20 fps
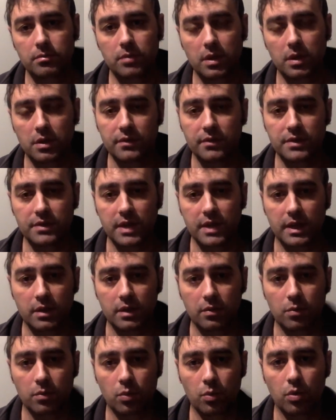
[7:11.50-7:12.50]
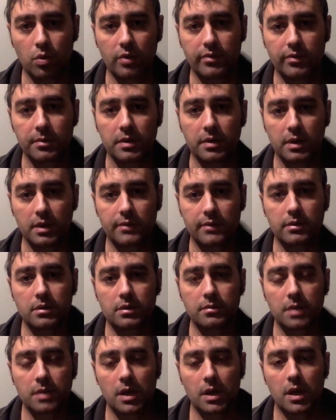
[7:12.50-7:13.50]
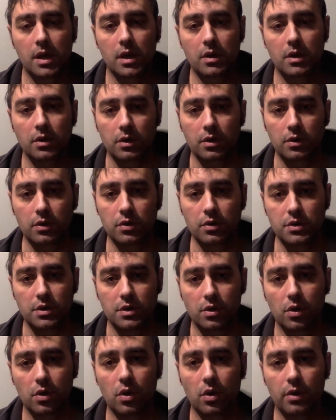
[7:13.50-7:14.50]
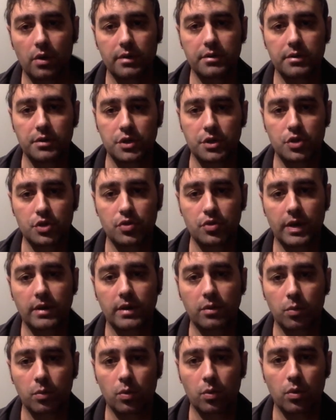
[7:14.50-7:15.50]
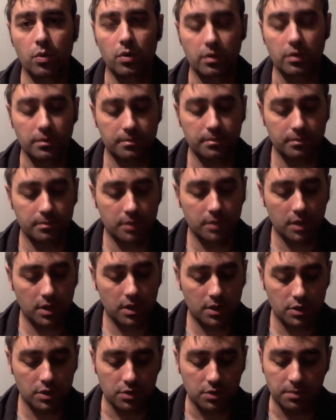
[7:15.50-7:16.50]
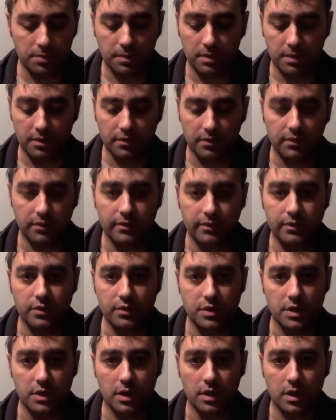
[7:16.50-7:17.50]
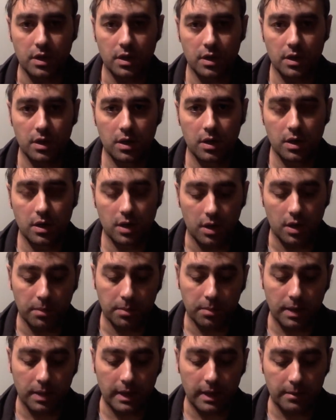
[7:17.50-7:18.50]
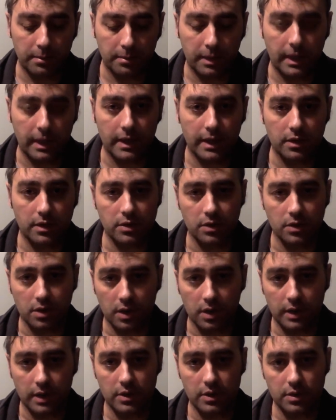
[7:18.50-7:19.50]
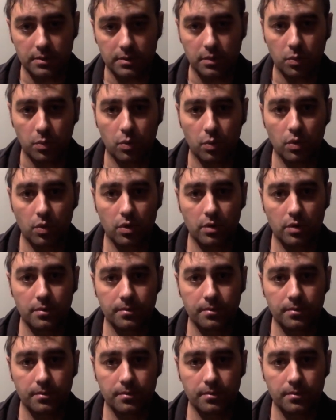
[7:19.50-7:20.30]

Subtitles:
you've taken water from a river, you can use the cloth to strain the water. So maybe you've used a black bag to collect some of the water,